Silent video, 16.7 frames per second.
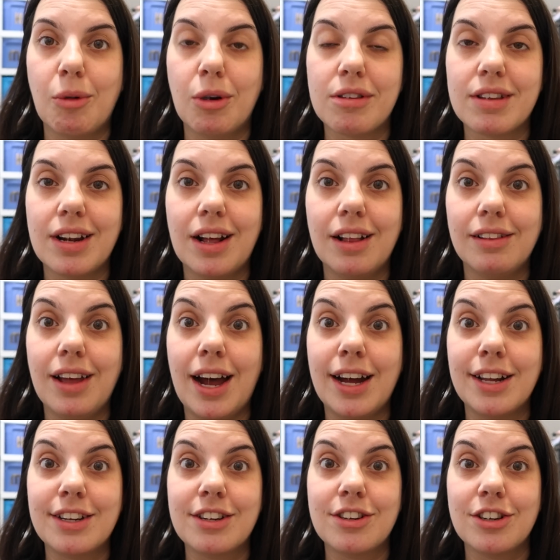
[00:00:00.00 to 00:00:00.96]
Wasn't a
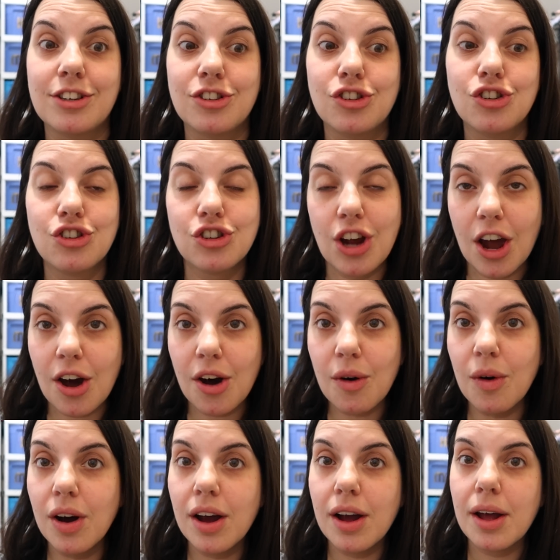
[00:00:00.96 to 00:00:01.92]
lot to
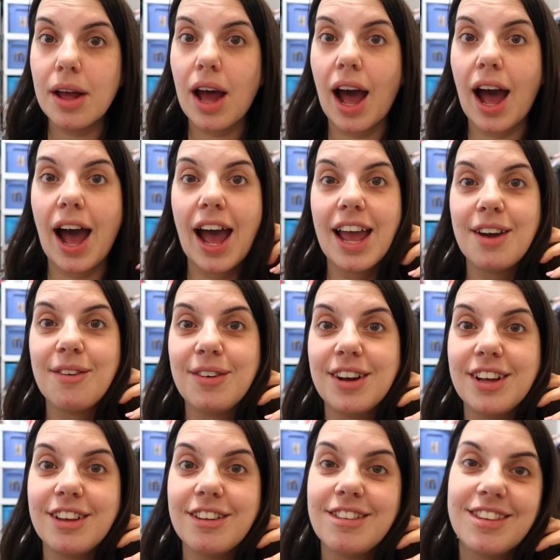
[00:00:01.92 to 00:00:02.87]
show. I
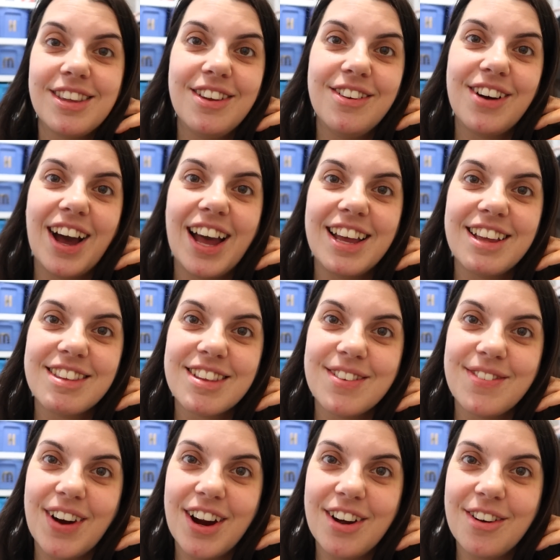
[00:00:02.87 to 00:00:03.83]
will see you guys
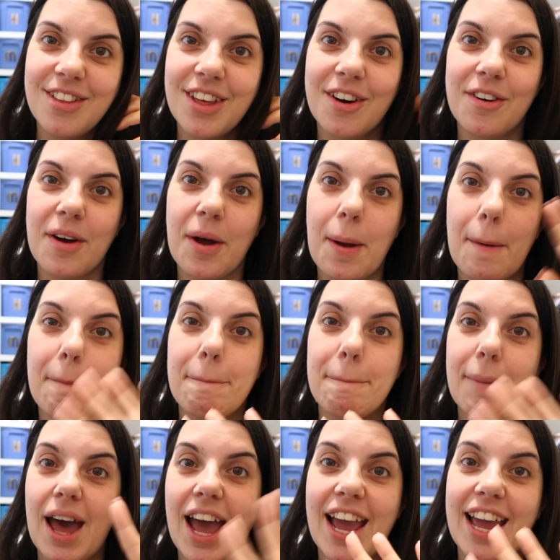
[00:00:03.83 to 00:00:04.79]
tomorrow though.
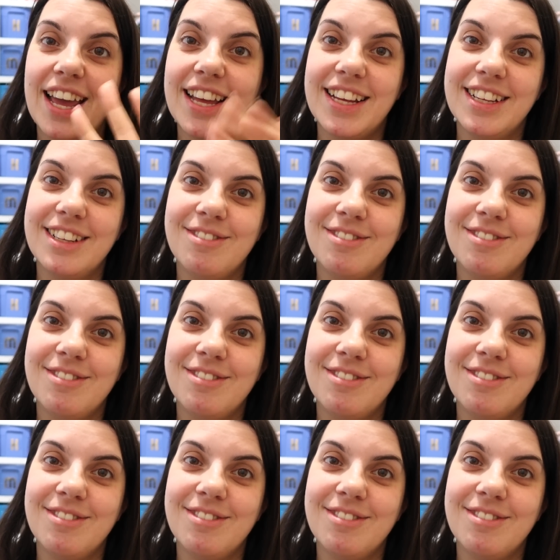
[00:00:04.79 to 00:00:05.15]
Bye.